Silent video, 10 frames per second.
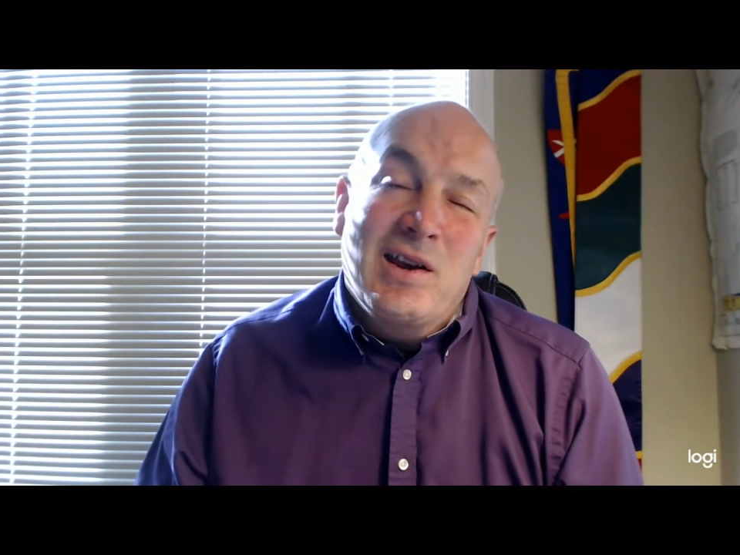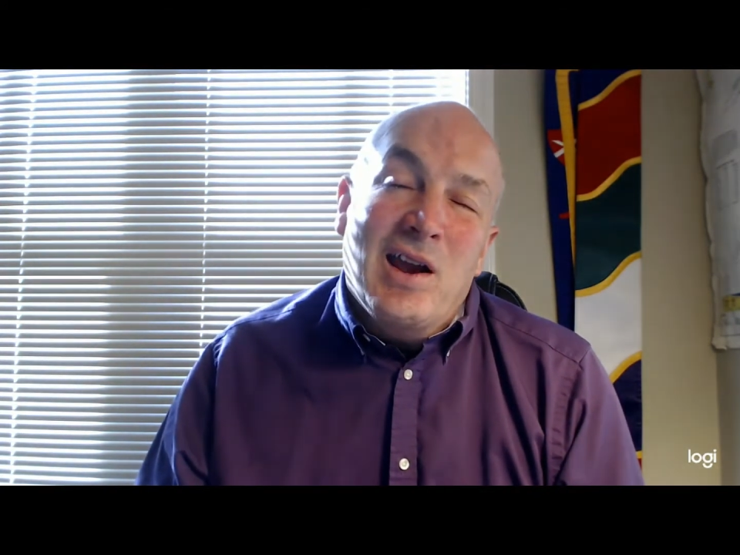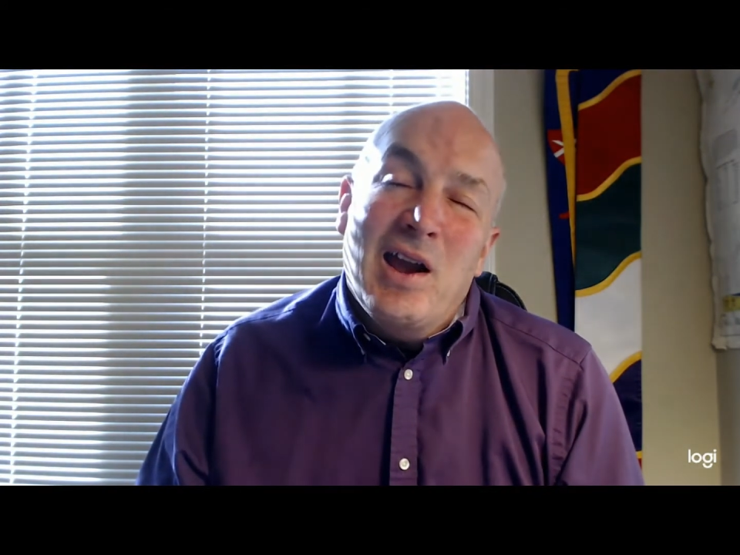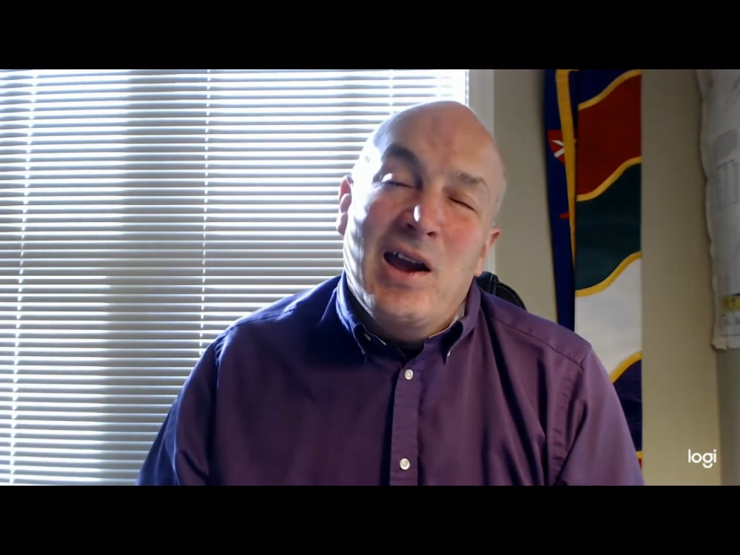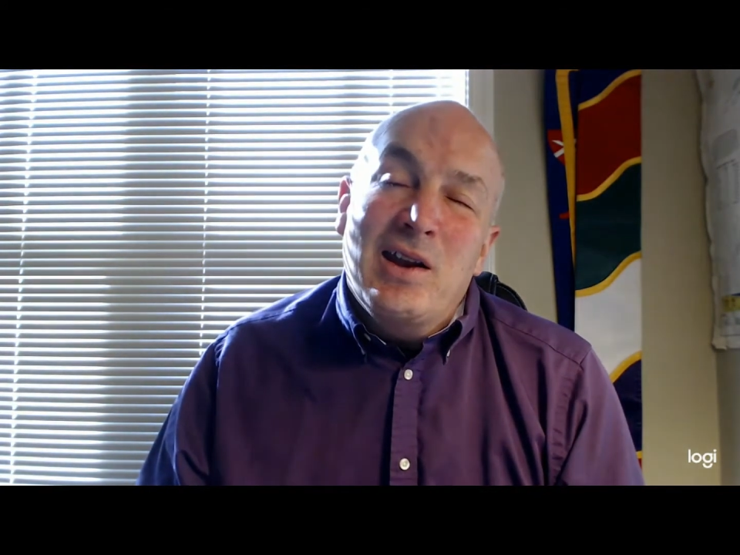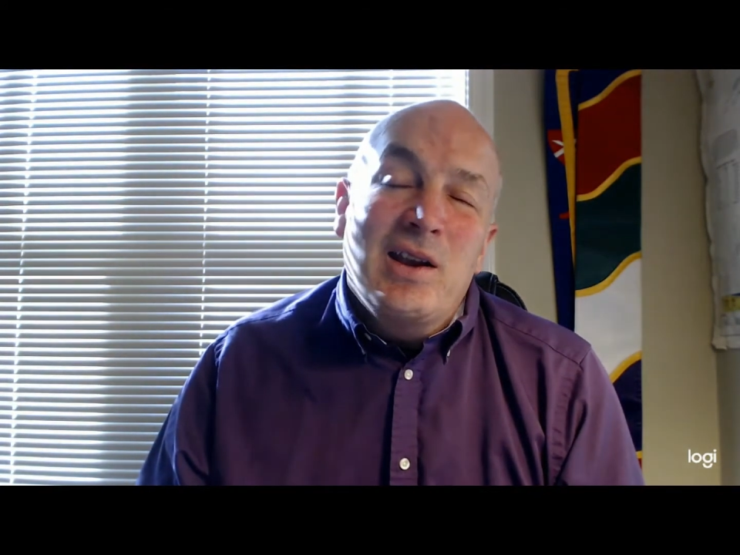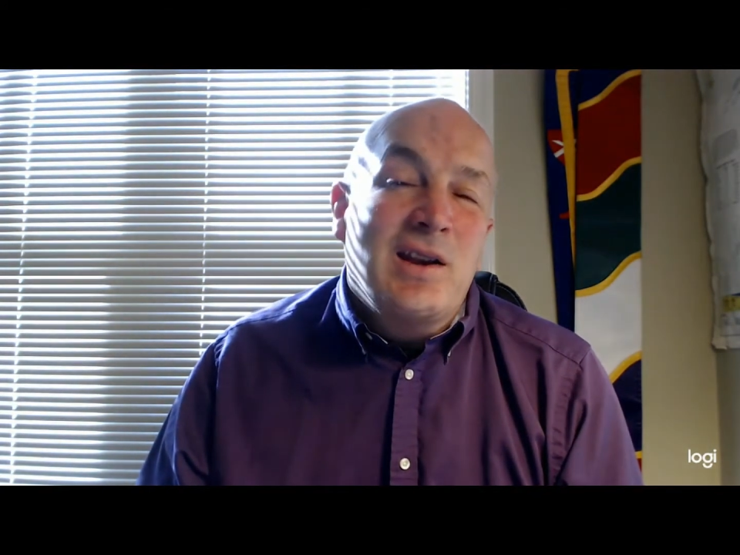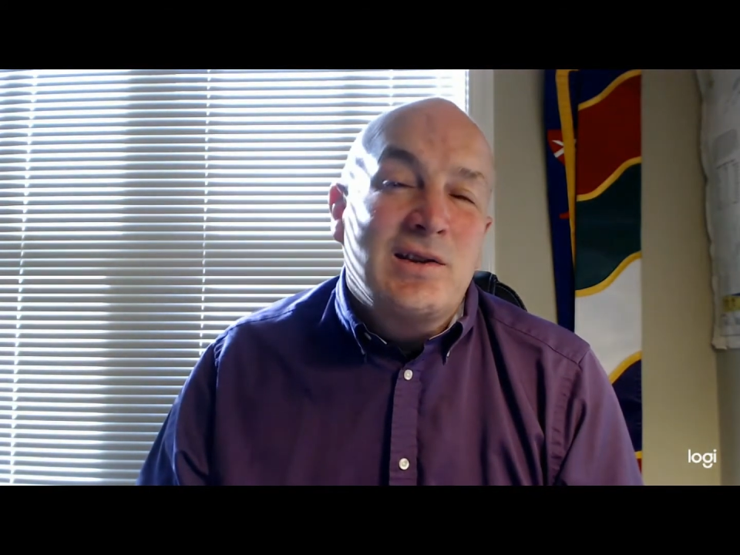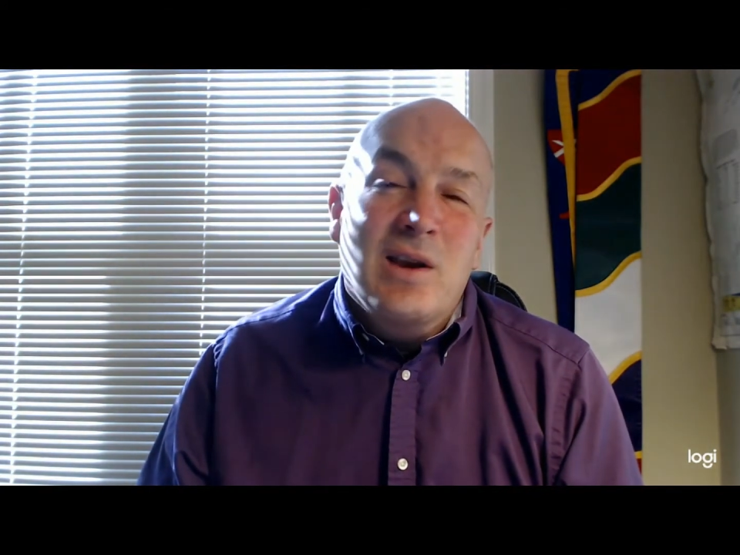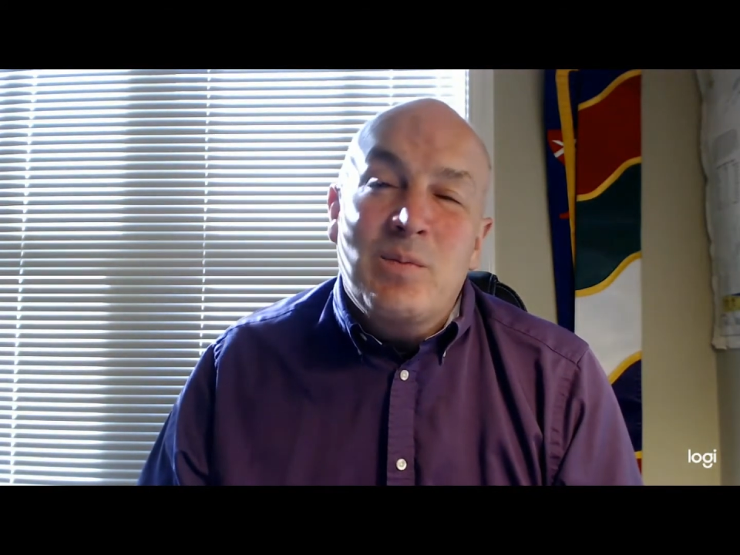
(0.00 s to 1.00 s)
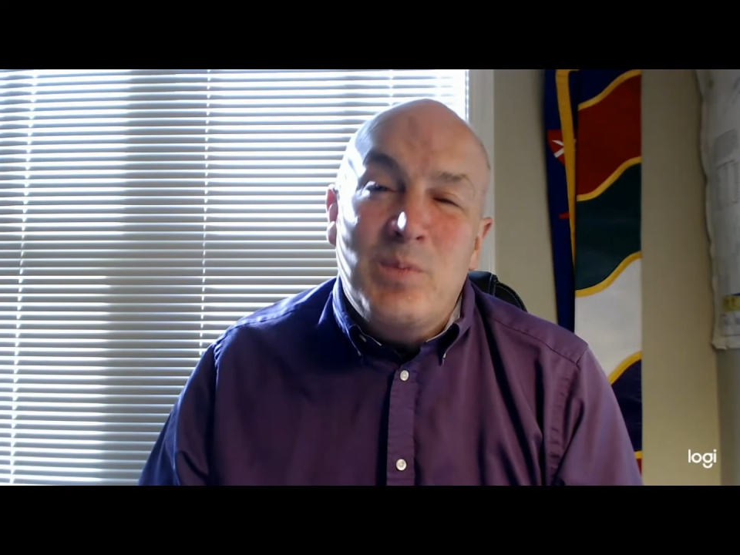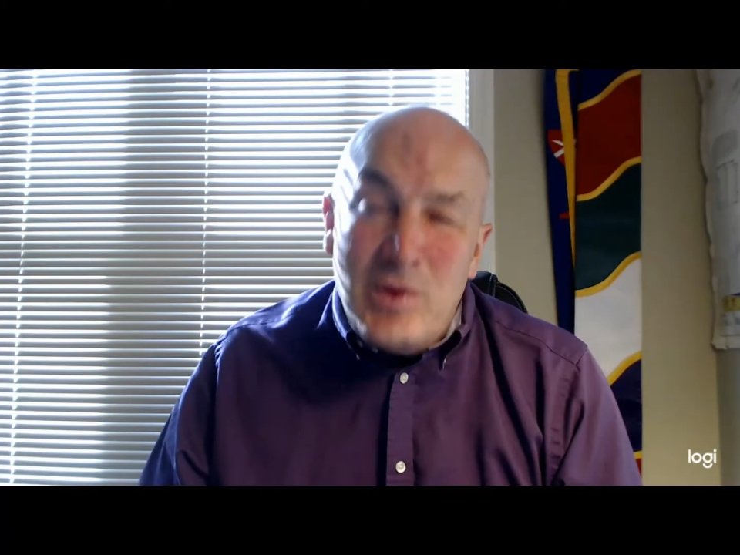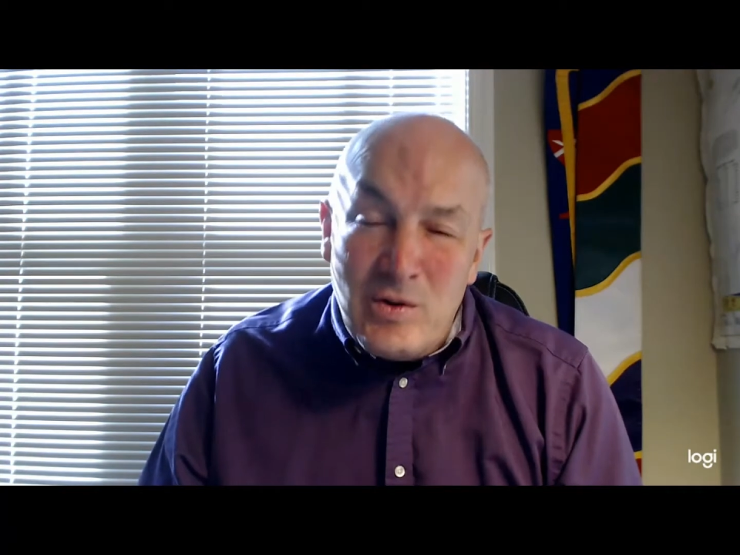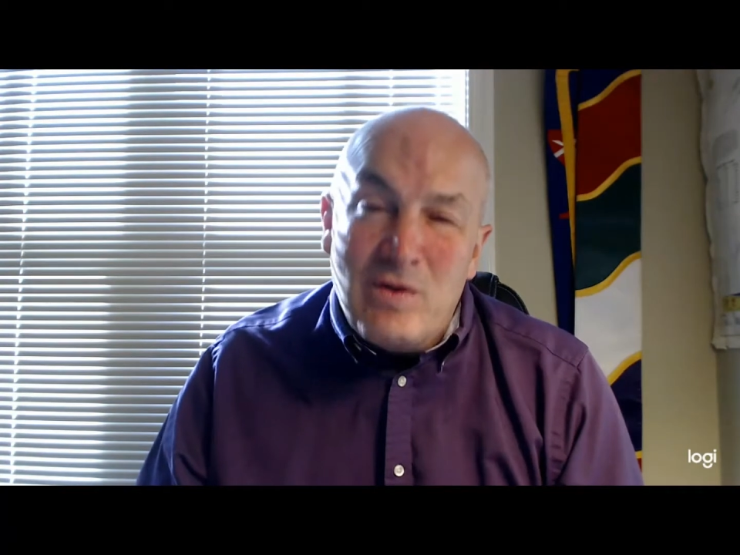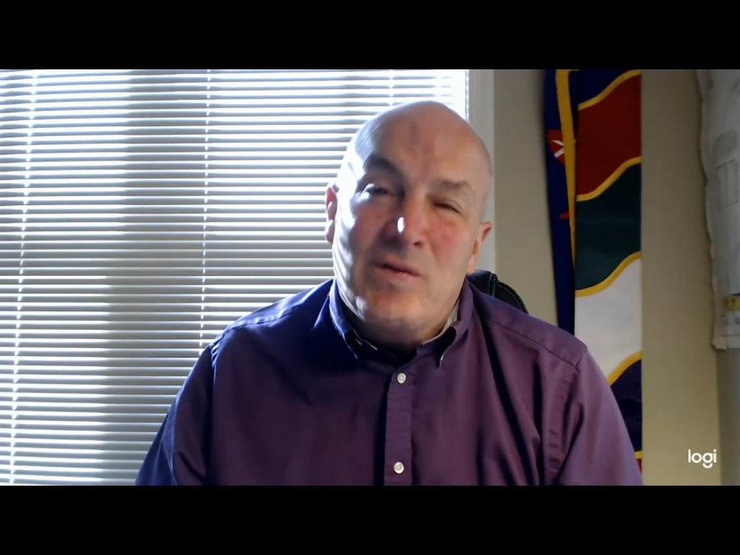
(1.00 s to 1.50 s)
and it is a
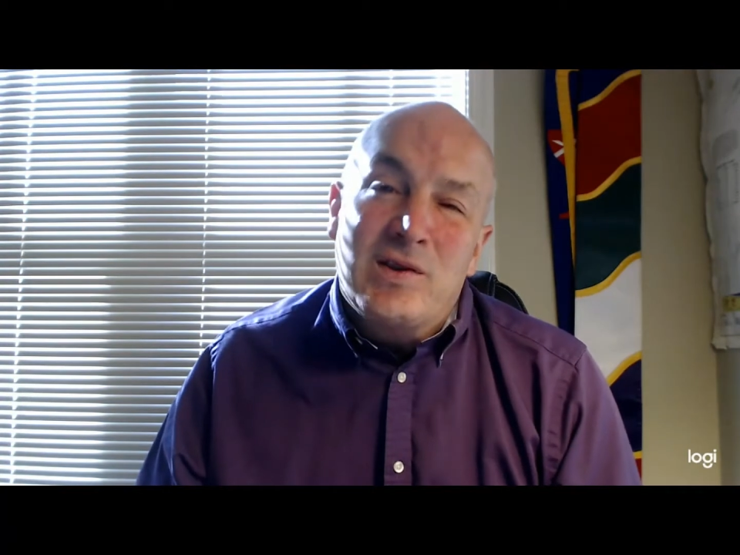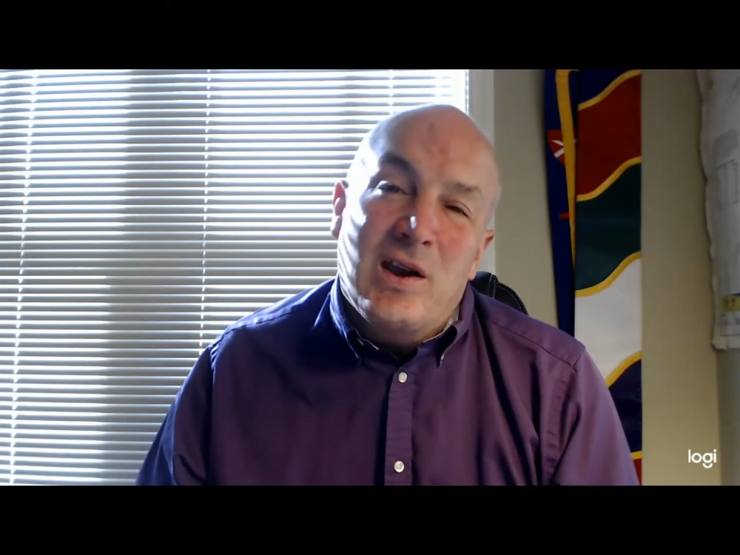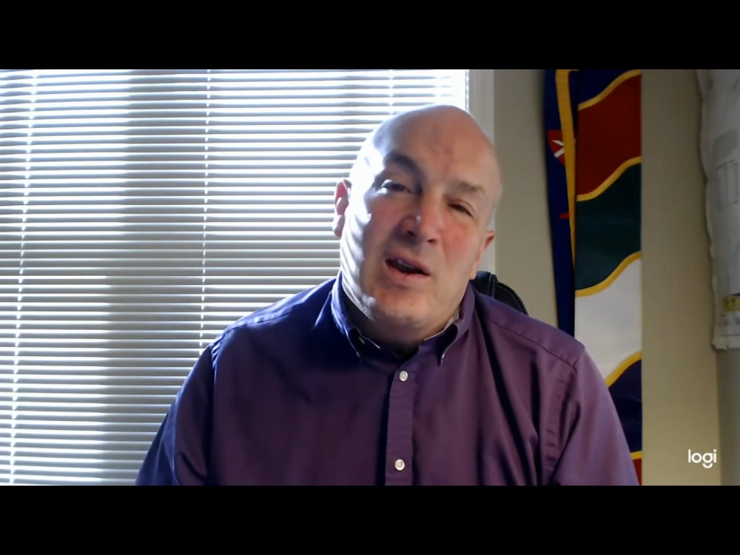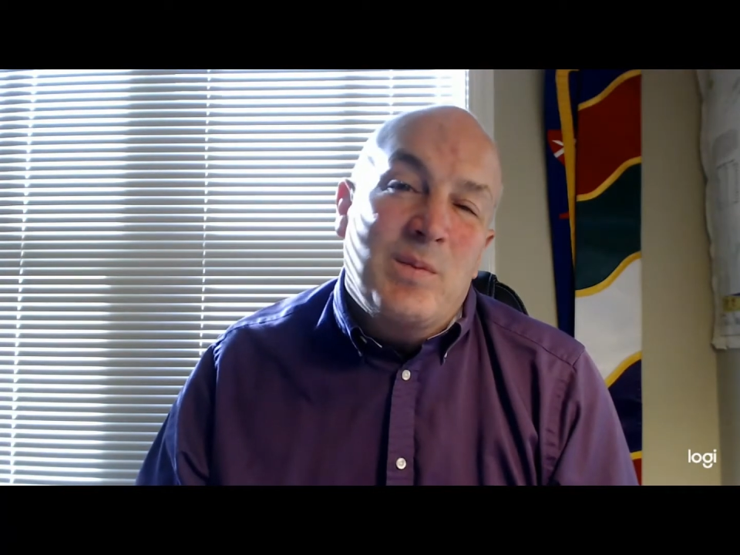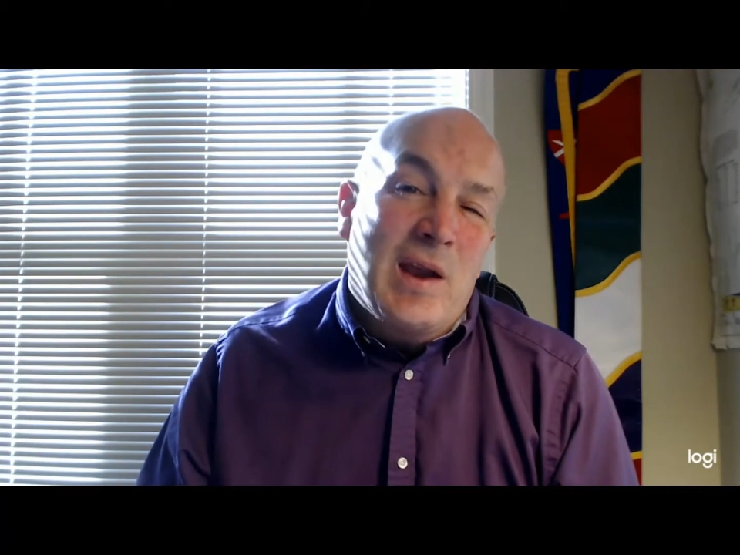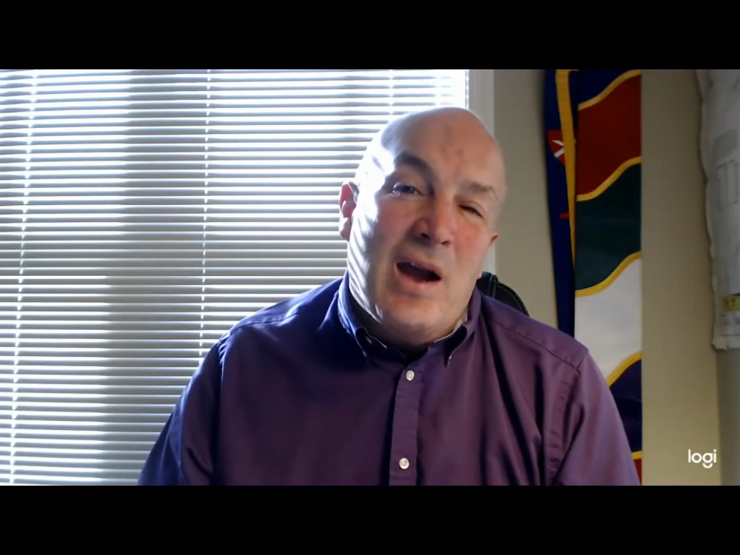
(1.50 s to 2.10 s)
beautiful day to be